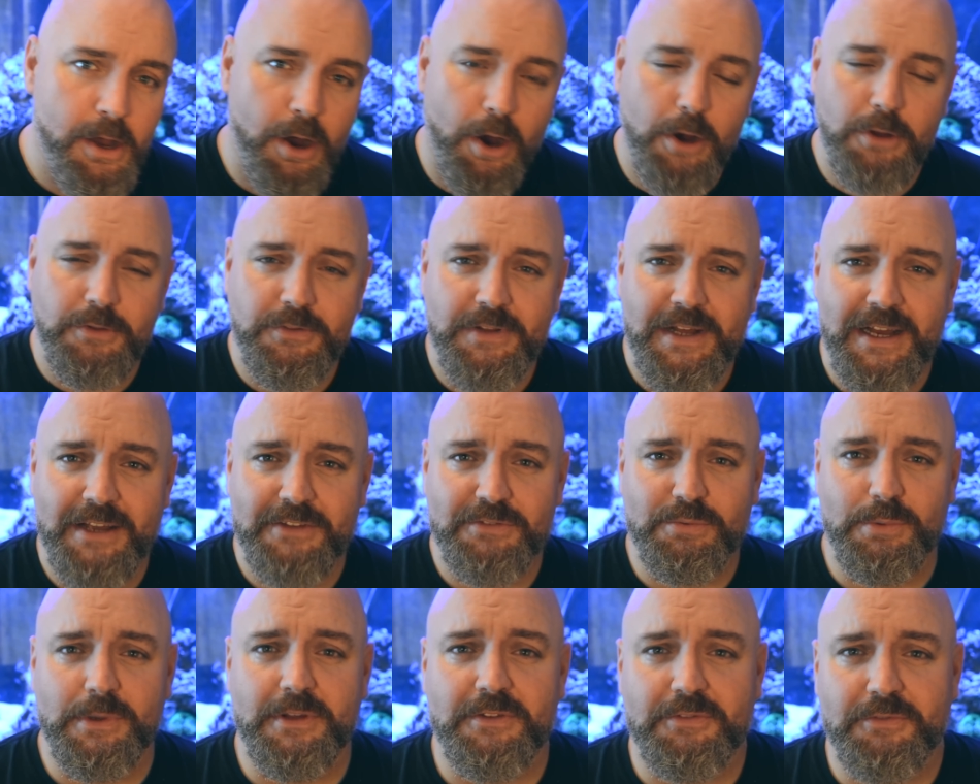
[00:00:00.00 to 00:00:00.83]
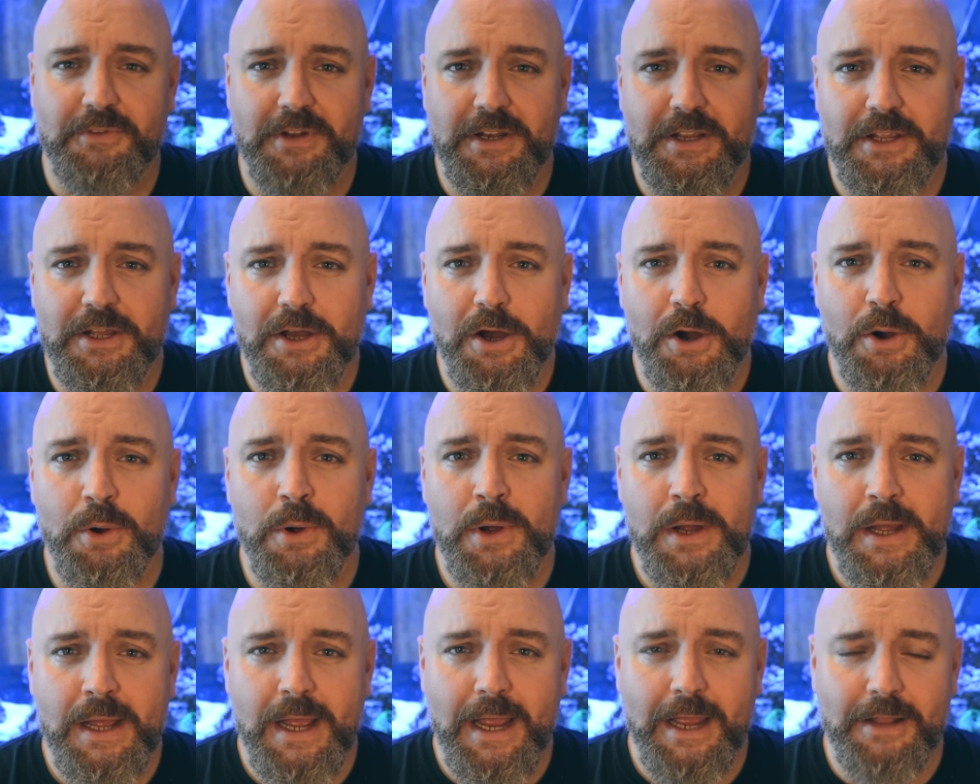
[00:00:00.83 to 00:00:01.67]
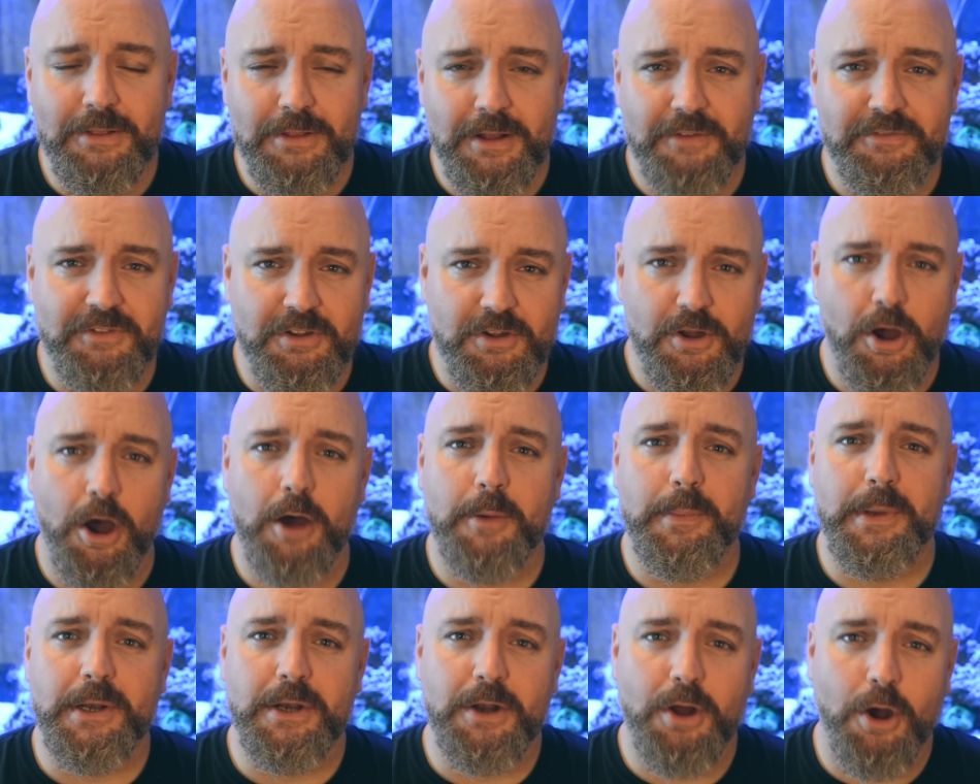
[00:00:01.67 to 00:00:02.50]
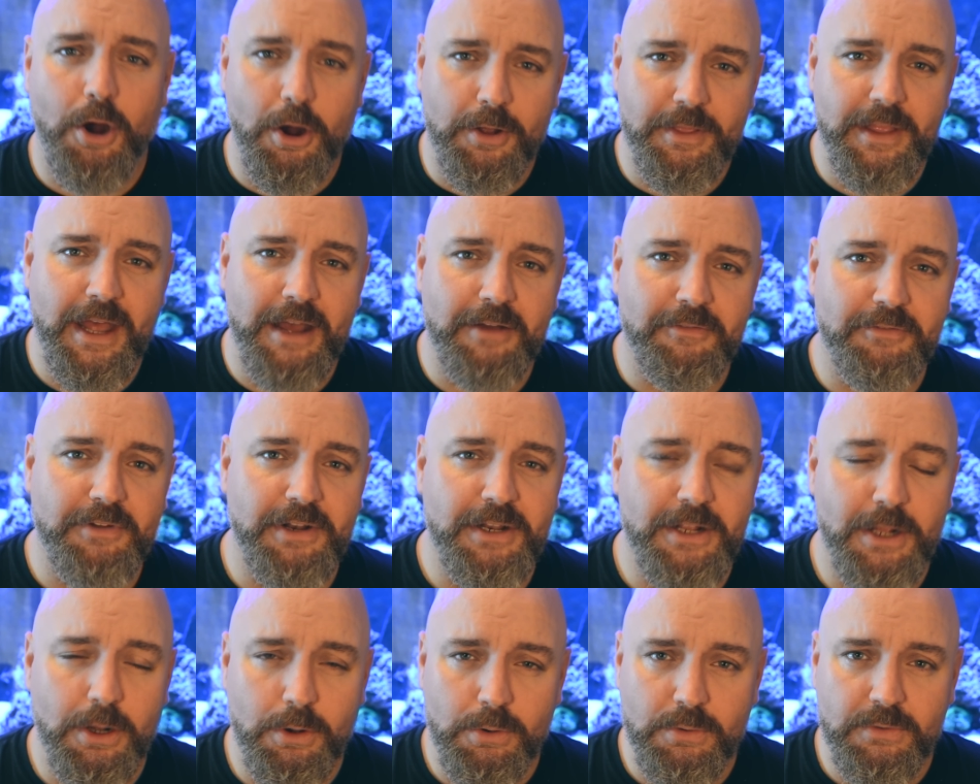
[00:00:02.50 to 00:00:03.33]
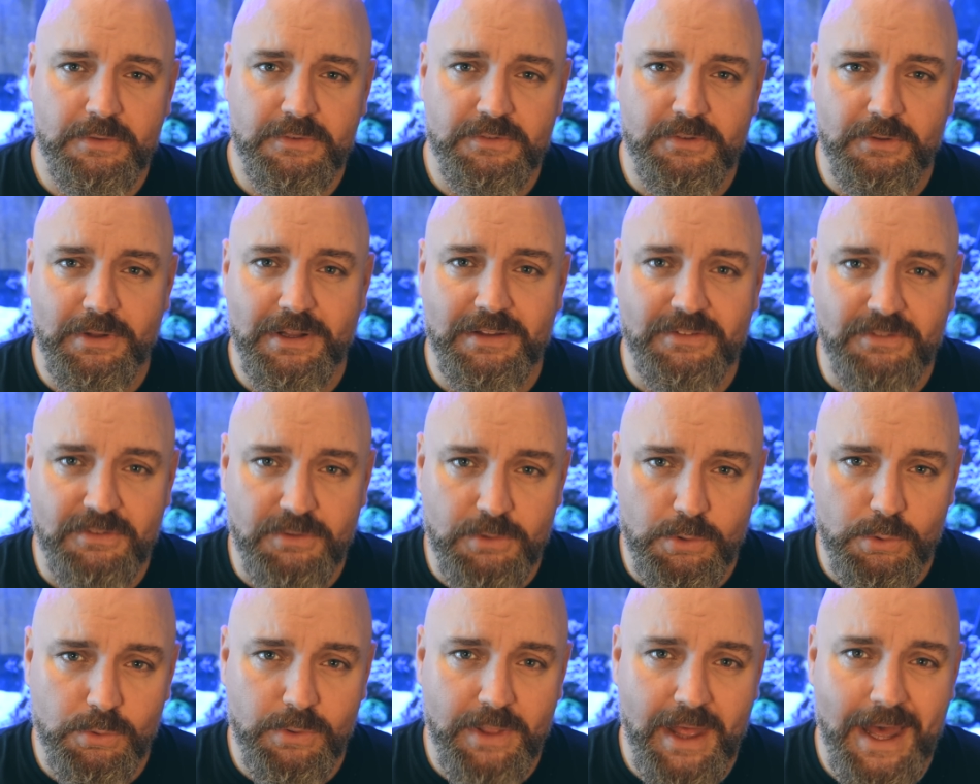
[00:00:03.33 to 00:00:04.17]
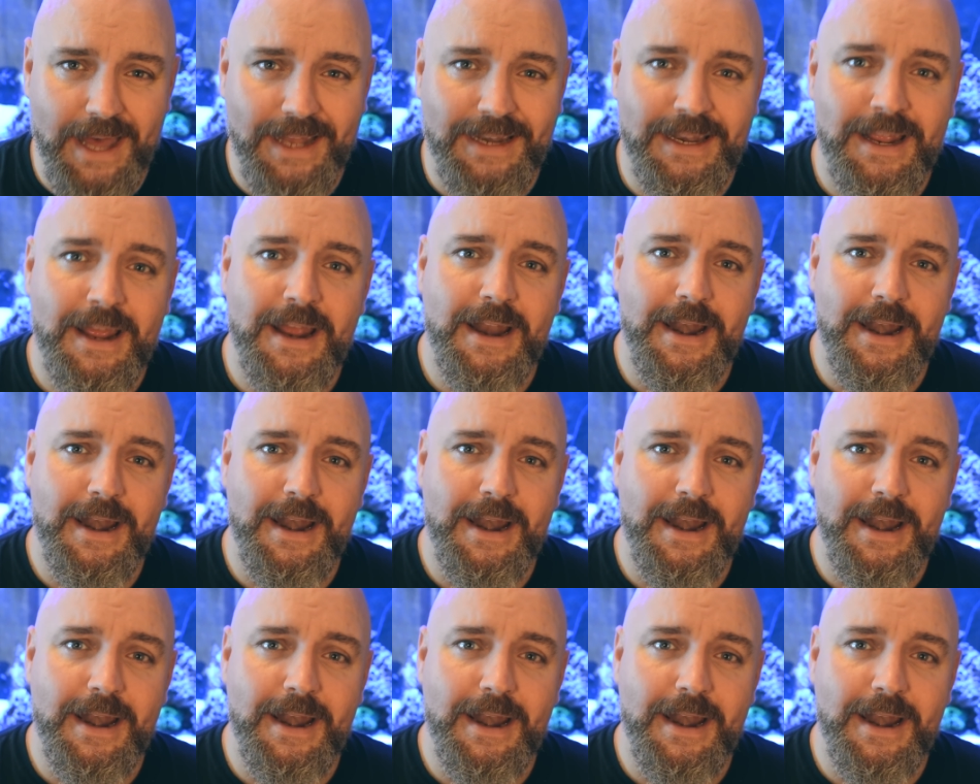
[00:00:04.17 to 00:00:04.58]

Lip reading: on last week's video and left a comment on that video. So let's do that